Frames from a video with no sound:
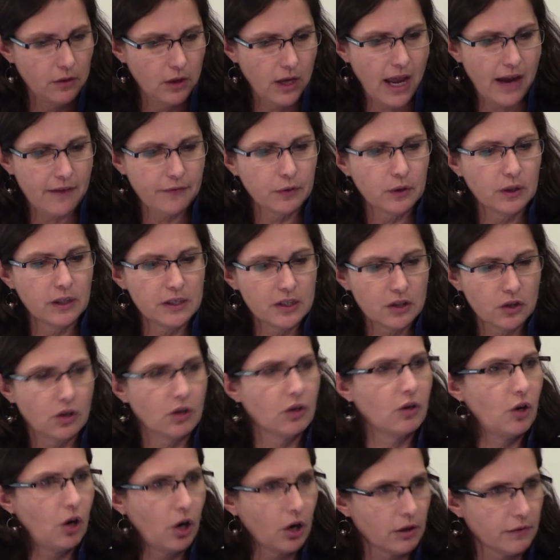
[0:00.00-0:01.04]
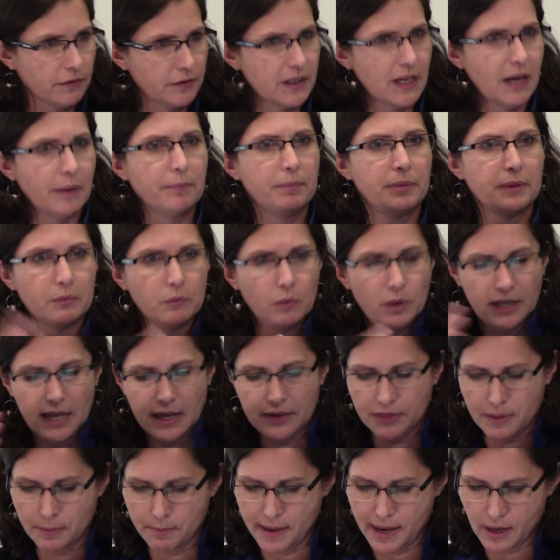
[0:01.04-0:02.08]
Africa is carved up and we
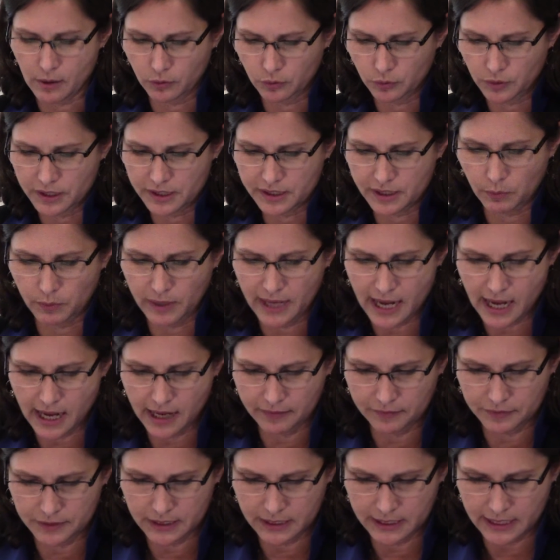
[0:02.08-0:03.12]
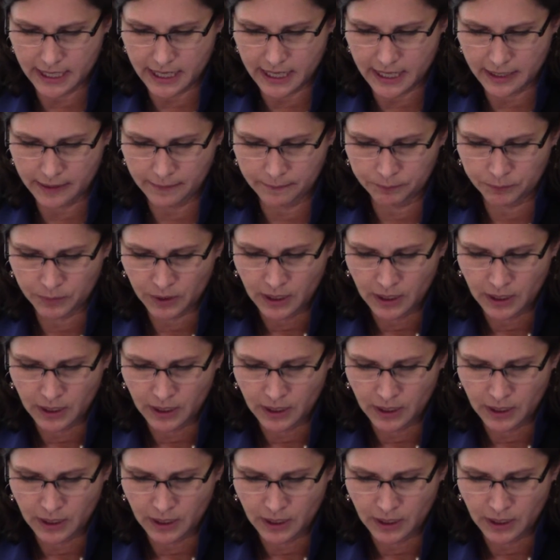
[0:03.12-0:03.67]
get the boundaries that we have today.